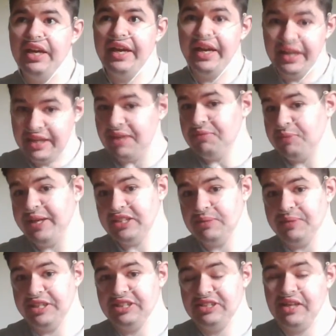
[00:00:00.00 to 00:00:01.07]
it comes back to
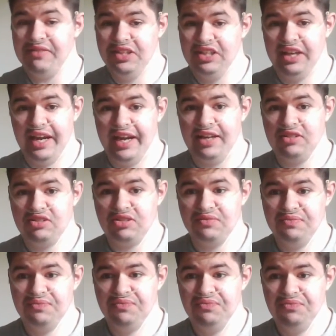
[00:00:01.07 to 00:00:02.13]
bite Xavier in the ass.
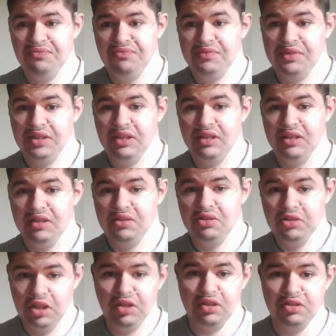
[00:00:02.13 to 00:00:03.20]

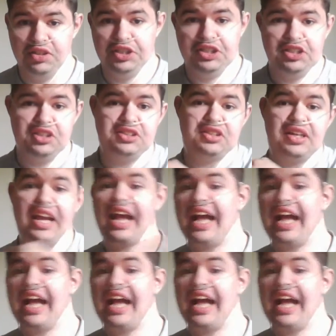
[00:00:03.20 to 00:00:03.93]
Literally, because...